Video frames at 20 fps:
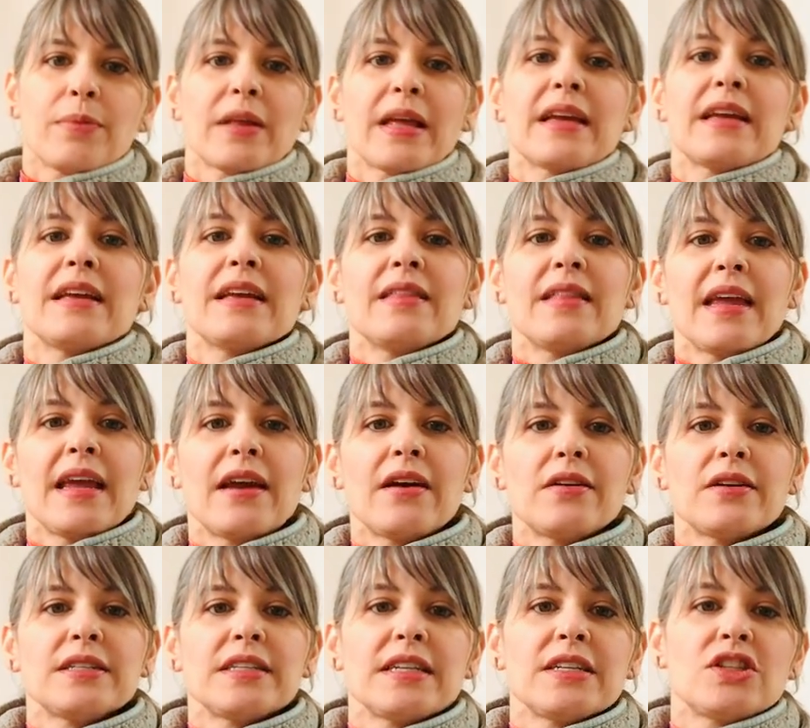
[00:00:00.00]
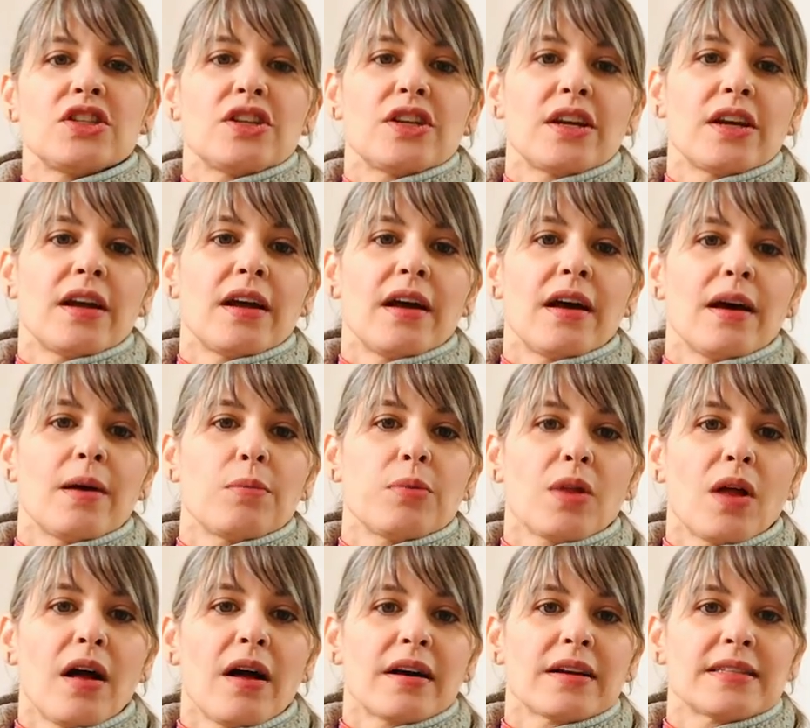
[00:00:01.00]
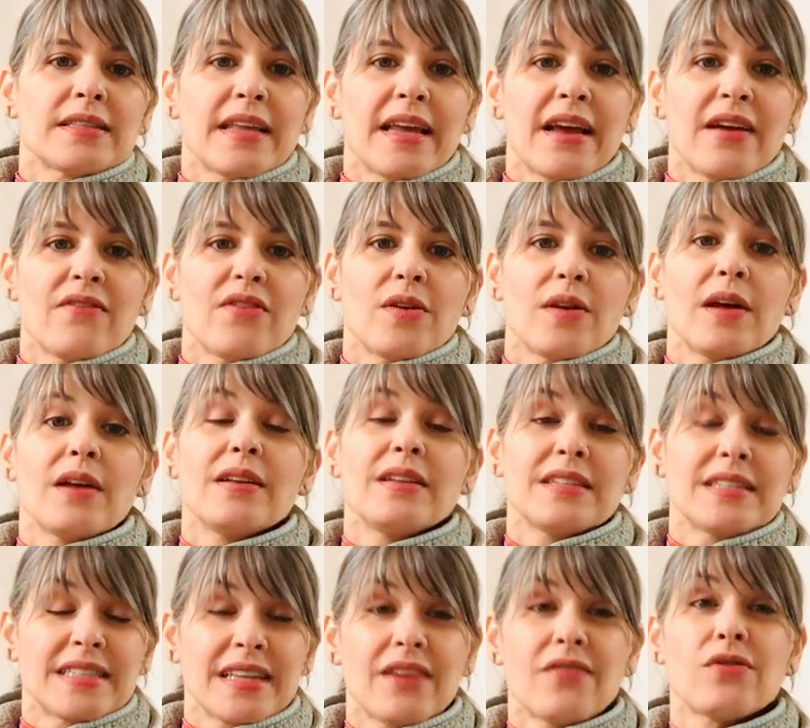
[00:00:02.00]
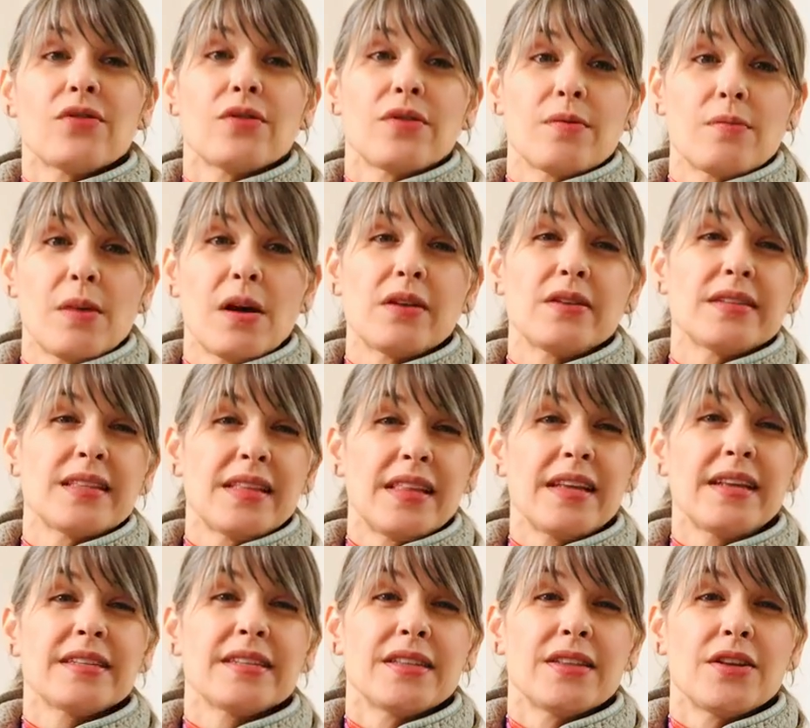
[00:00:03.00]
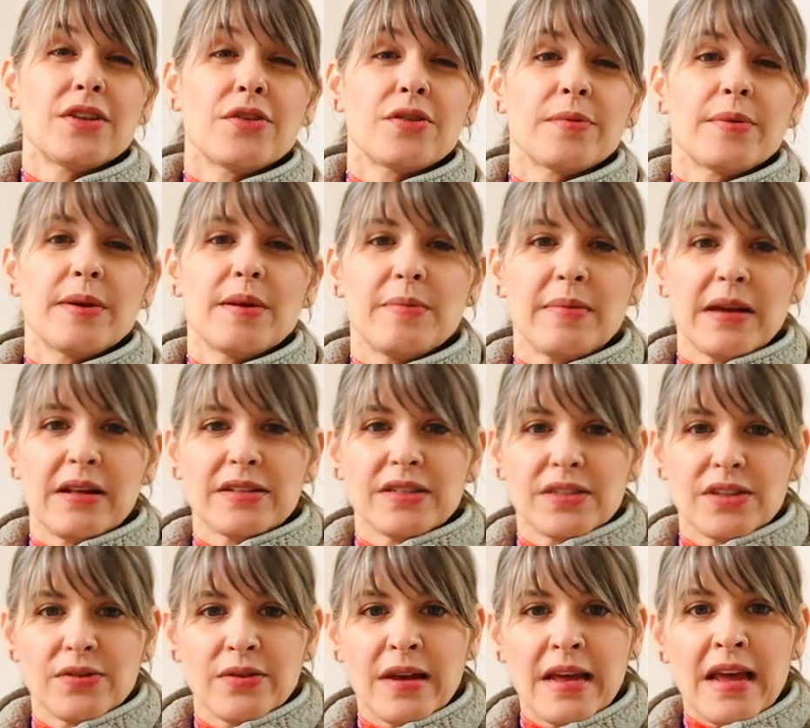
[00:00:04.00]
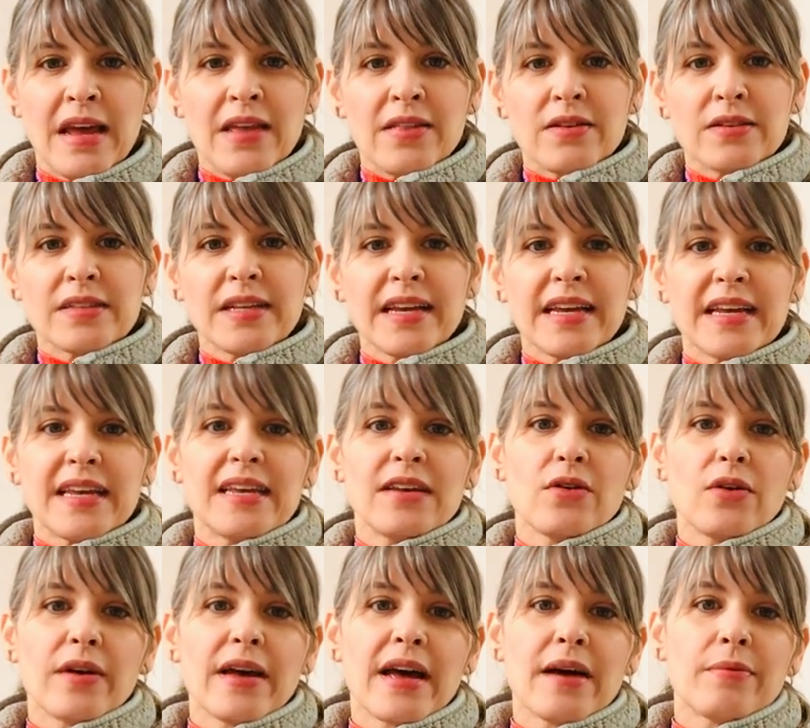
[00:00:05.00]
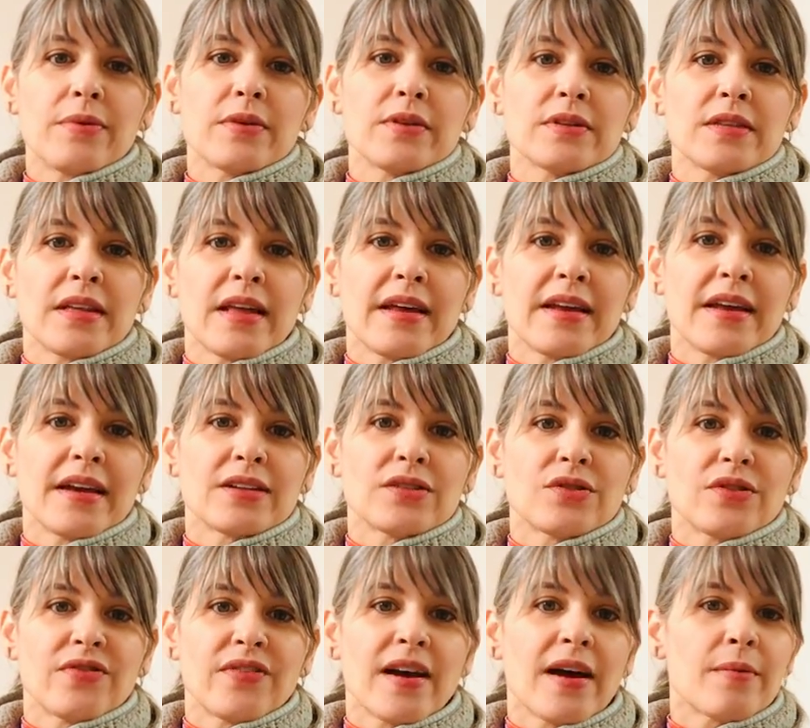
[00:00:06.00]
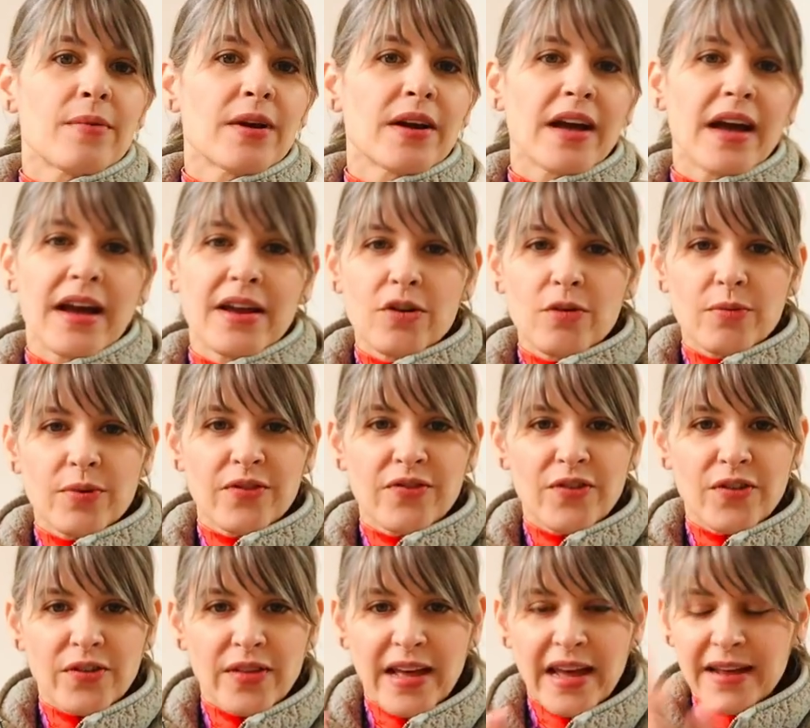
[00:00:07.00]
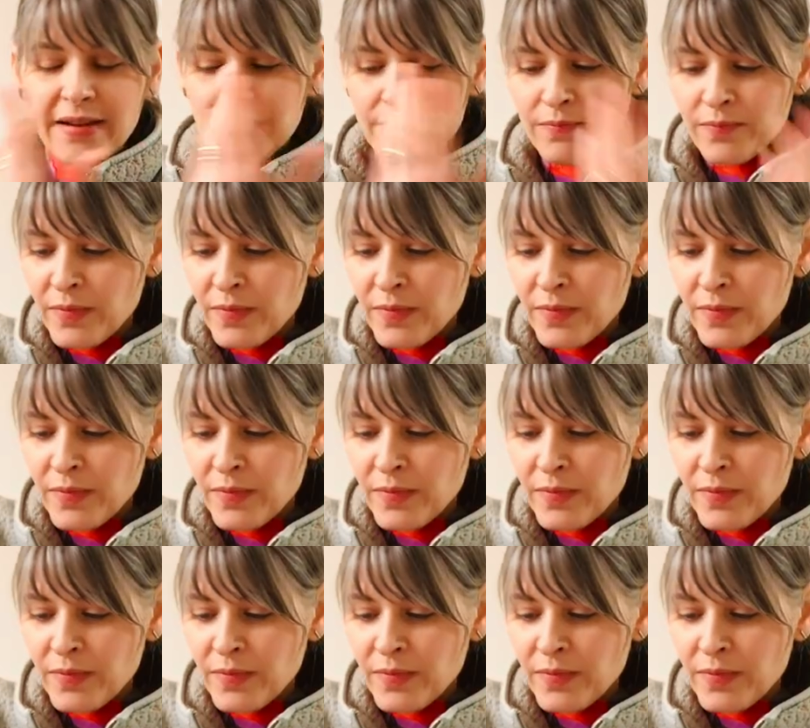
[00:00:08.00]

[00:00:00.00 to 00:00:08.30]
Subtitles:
Like in the Heritage blocks, they have several of the models, I think it's in the European Balance too. There's like a heel cap where there's a lot of extra fabric. I don't prefer that.